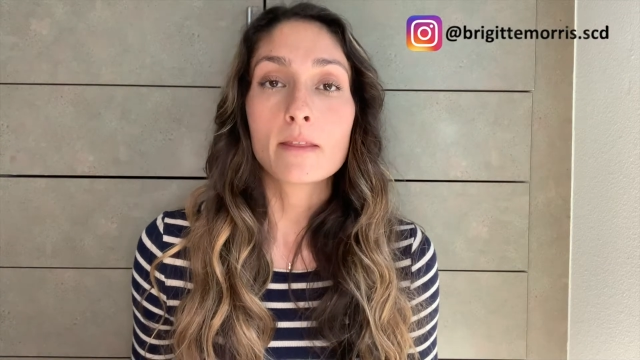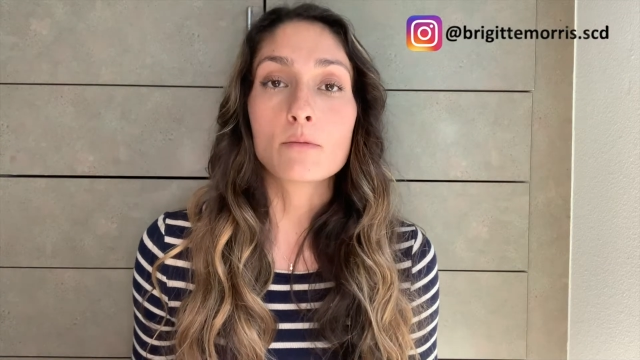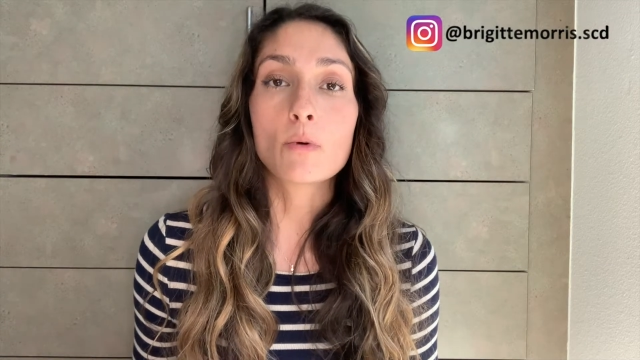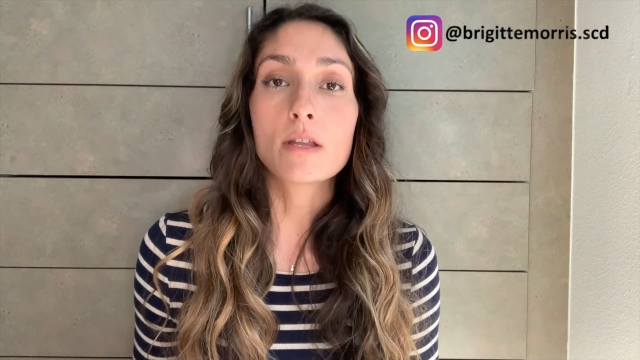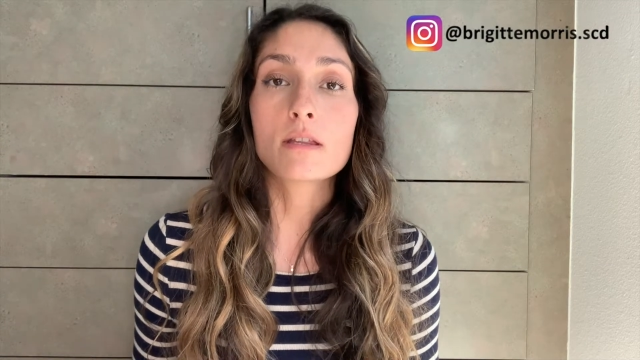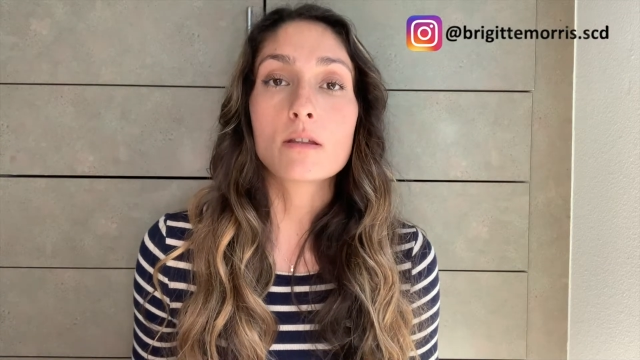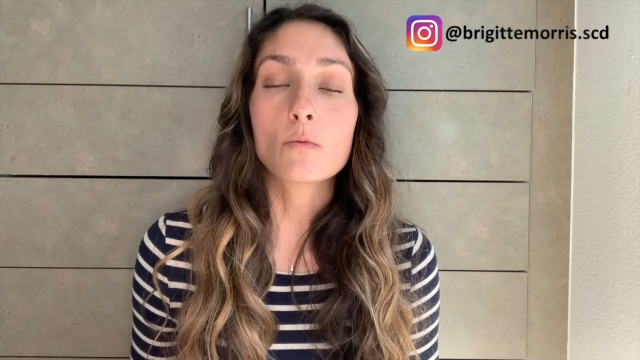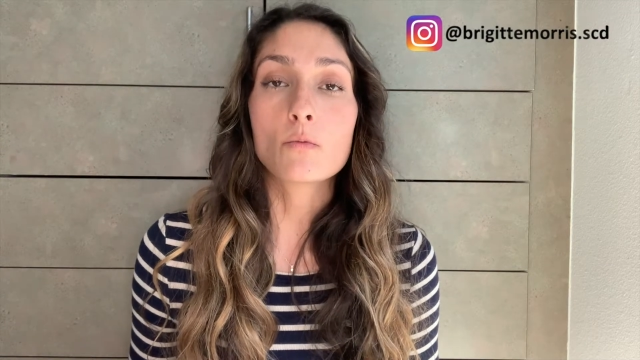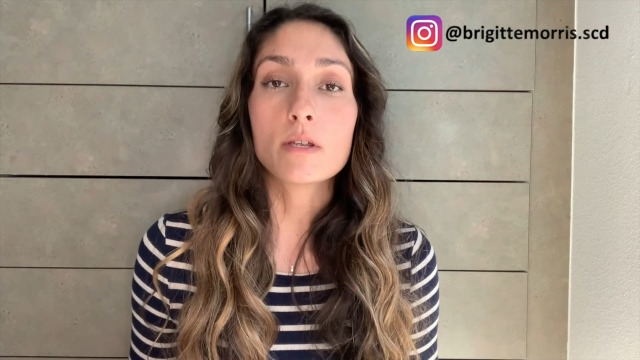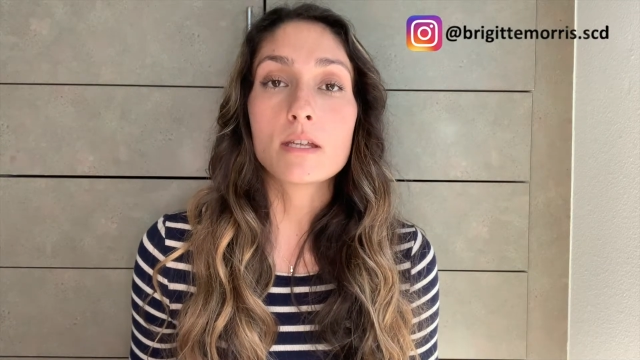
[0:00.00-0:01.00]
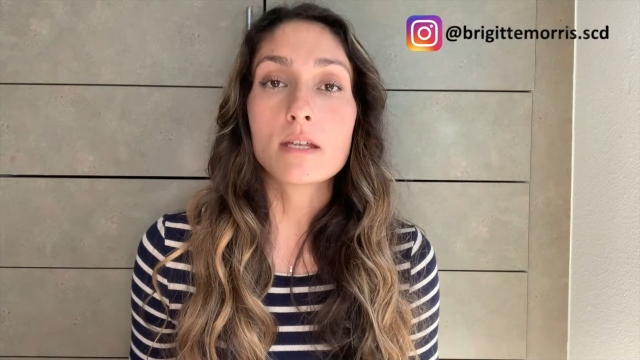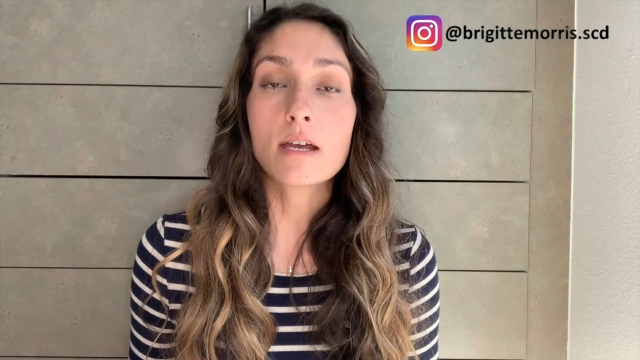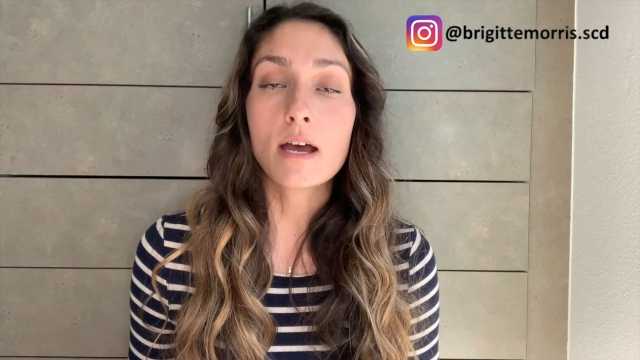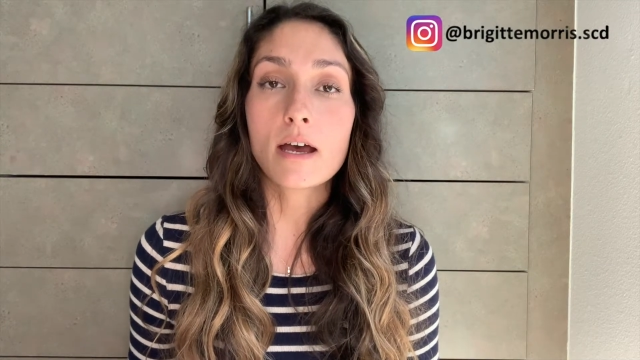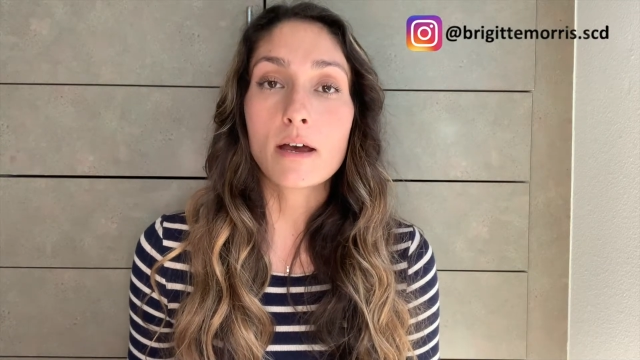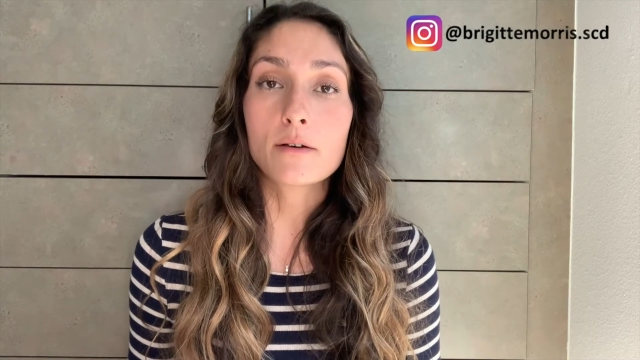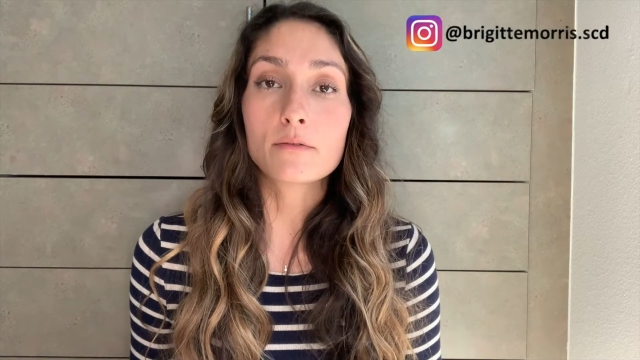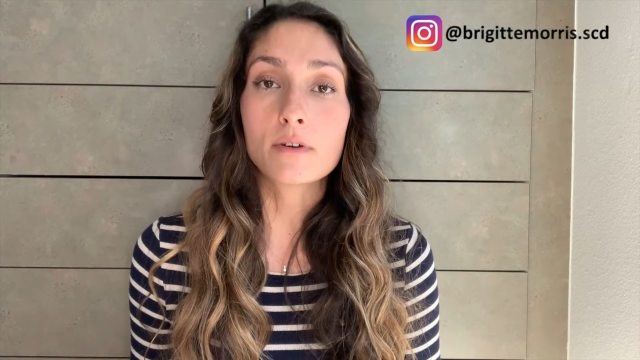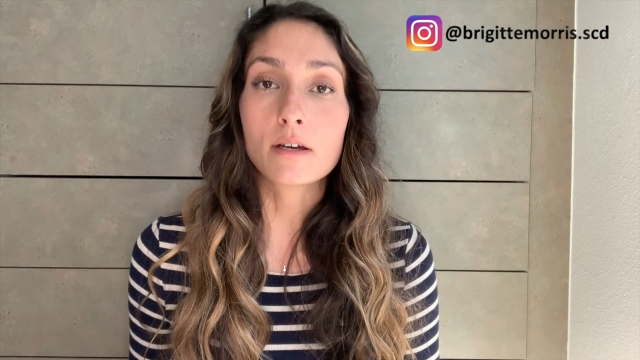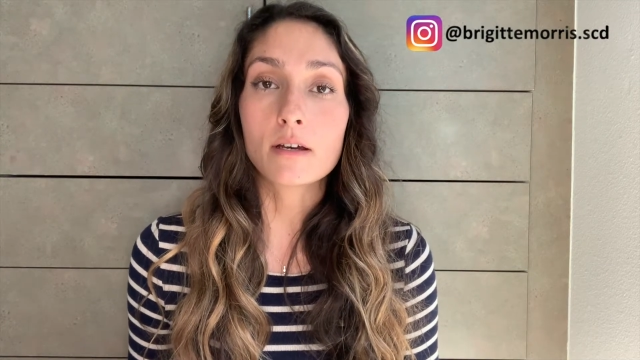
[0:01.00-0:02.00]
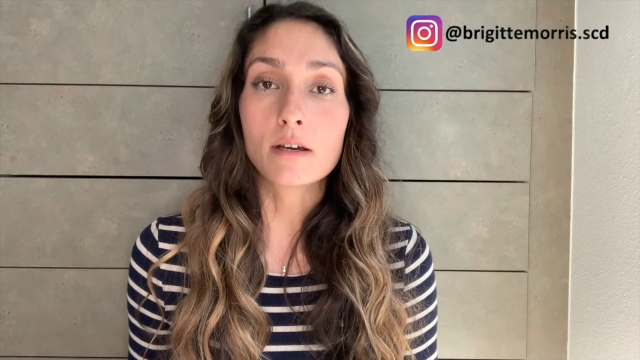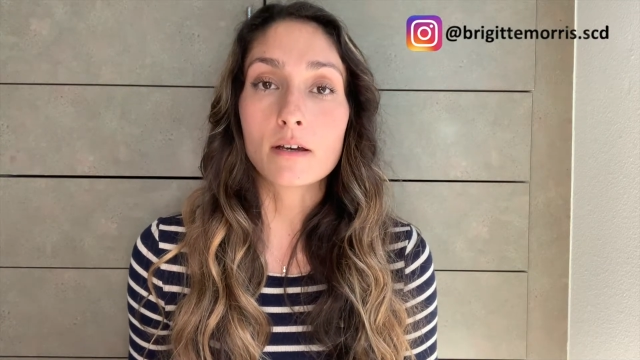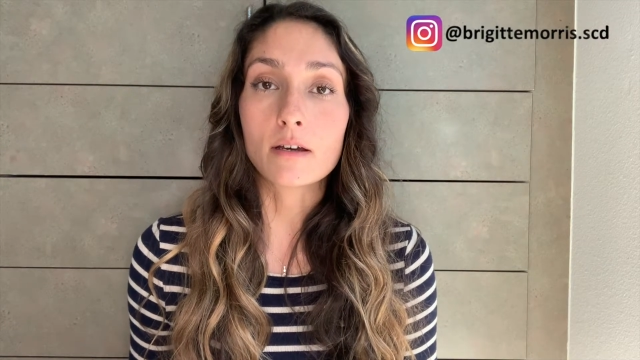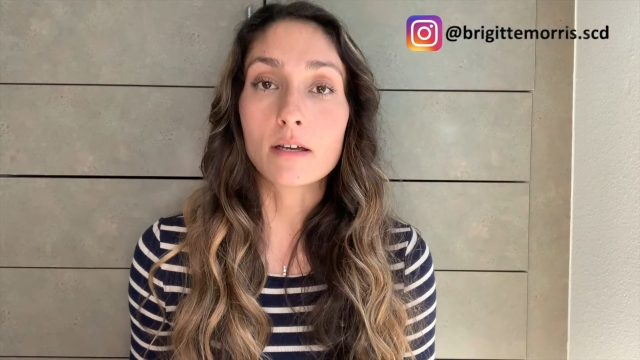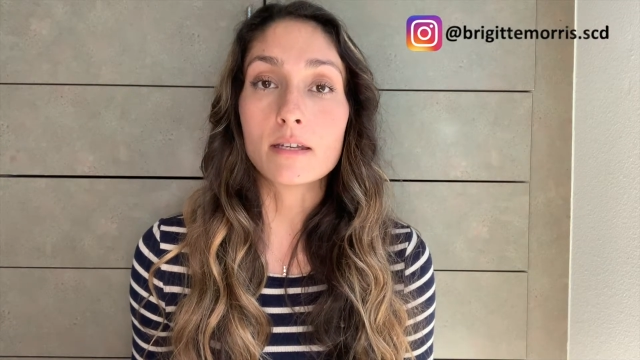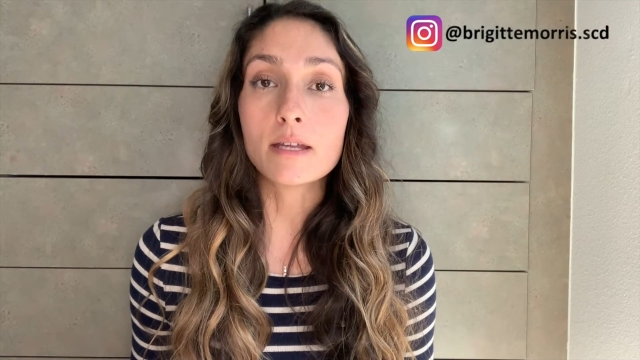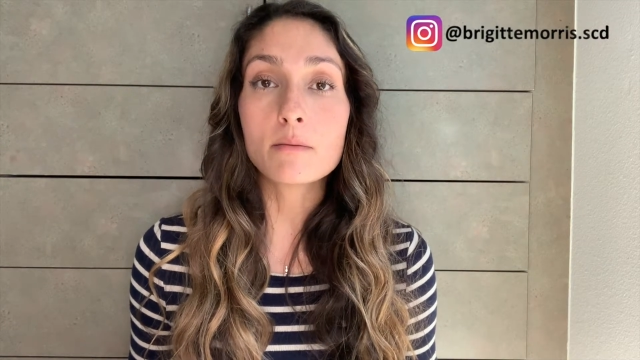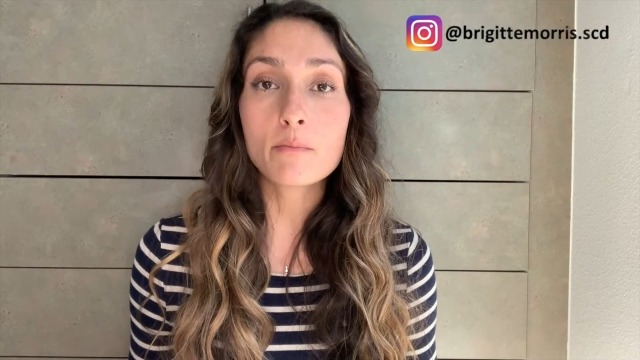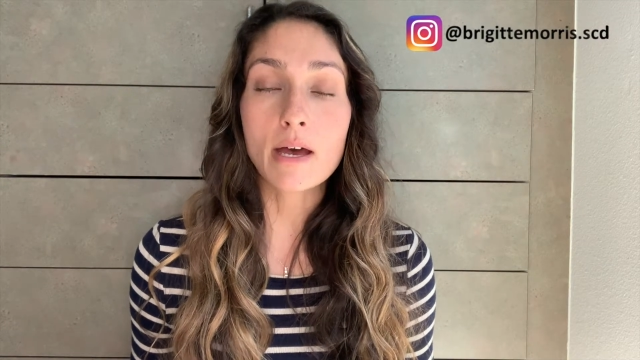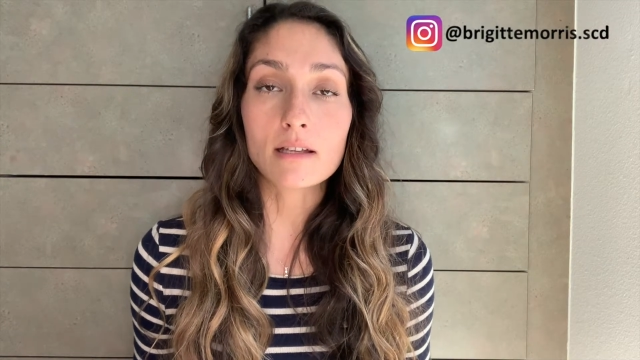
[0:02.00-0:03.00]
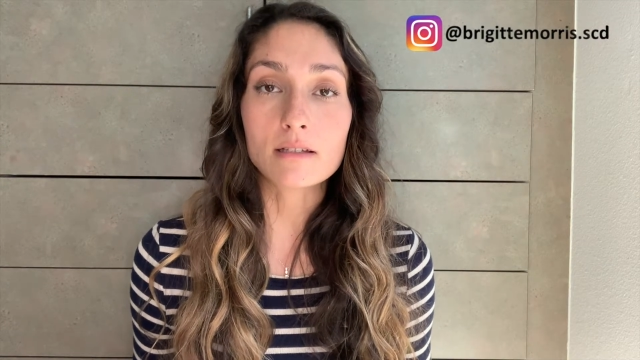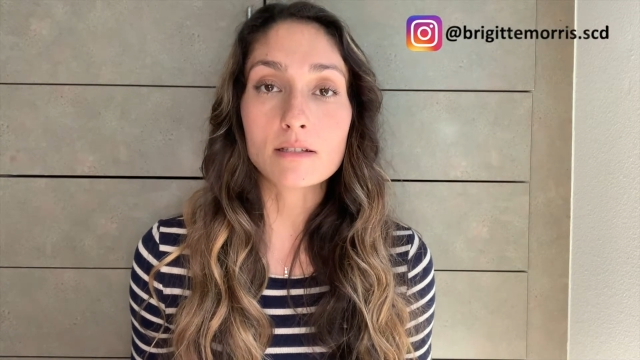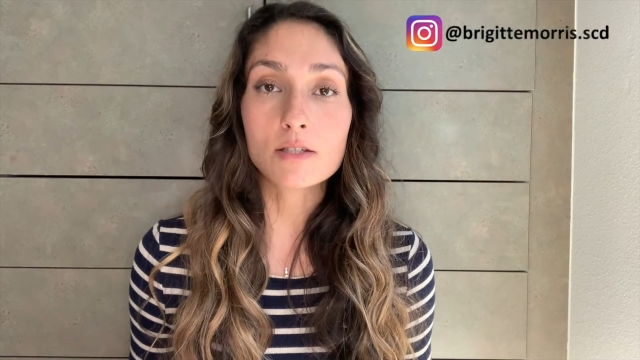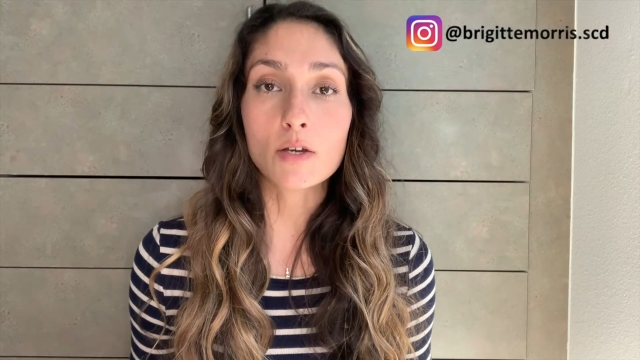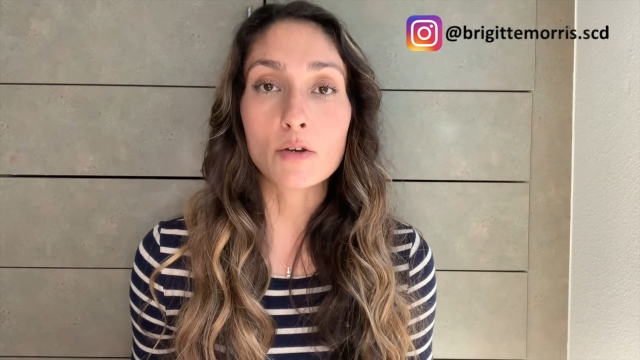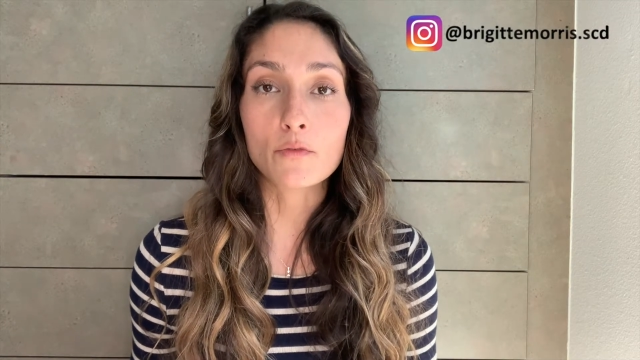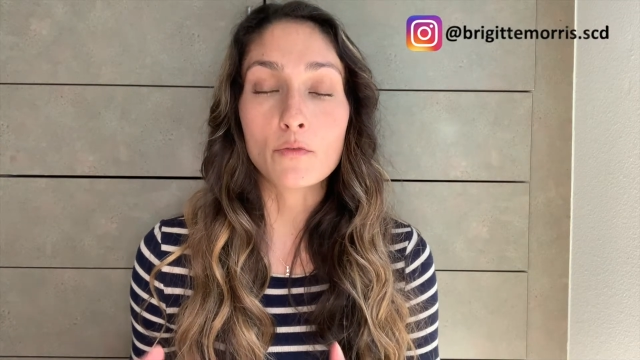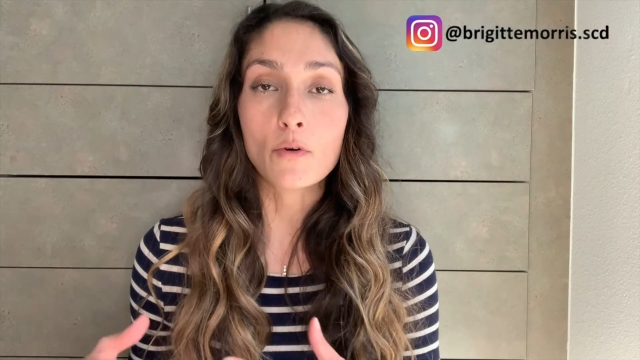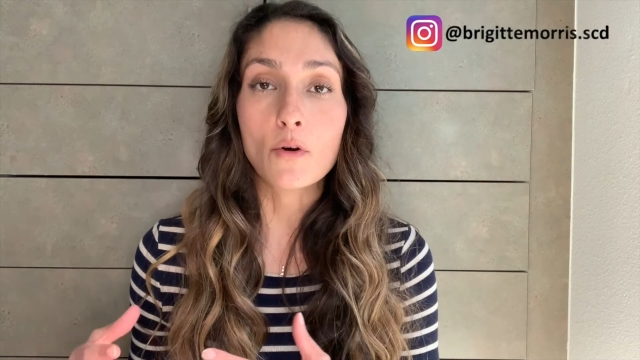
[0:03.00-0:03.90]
When we have an imbalance of